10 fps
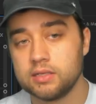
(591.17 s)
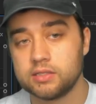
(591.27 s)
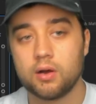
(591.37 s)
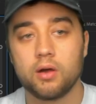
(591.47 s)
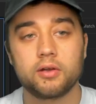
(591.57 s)

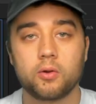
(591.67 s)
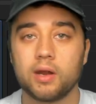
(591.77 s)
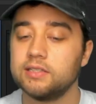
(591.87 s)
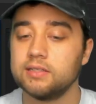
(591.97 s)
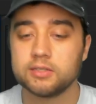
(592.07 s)
see all the
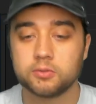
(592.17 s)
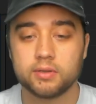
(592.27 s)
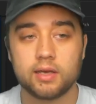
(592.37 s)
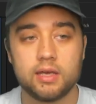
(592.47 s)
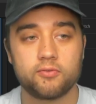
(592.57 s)
craziness
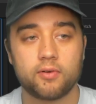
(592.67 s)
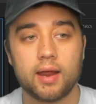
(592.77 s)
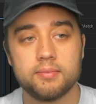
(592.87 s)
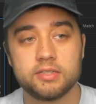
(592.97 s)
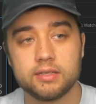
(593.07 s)
with the
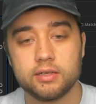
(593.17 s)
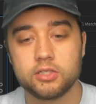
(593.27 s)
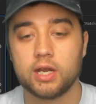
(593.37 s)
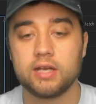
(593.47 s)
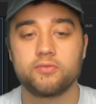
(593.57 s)
keyframes and the
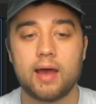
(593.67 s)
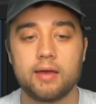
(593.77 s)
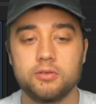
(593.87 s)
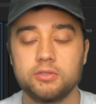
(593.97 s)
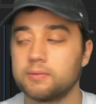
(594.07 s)
changed
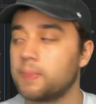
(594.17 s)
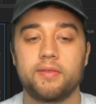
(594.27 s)
values.